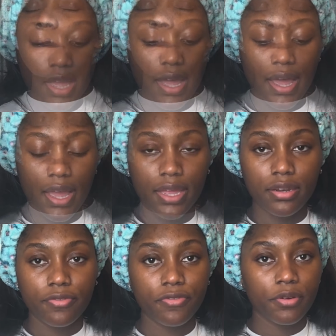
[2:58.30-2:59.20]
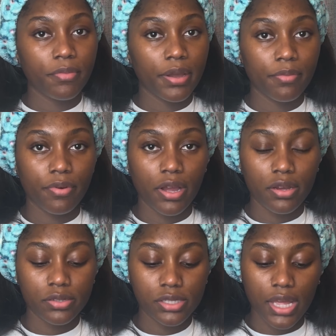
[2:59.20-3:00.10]
And for my
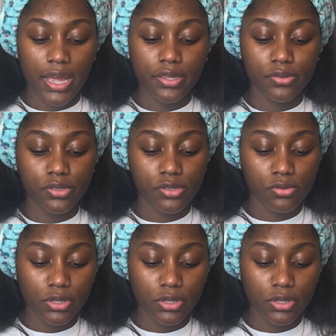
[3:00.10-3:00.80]
brows, I use two